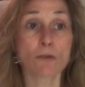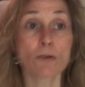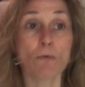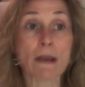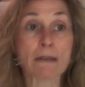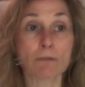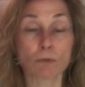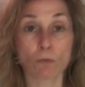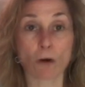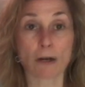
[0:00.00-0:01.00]
the way it
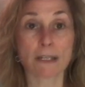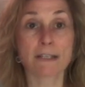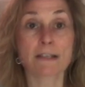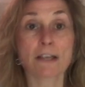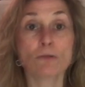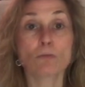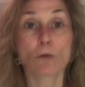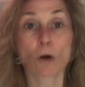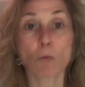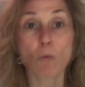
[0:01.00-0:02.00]
would work is that you'd
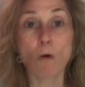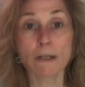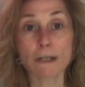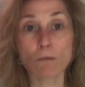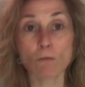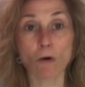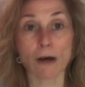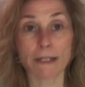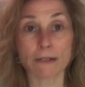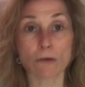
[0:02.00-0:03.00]
work
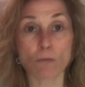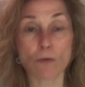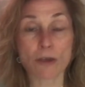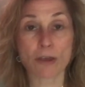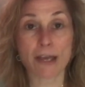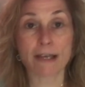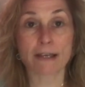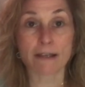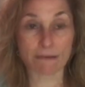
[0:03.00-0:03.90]
one-on-one with a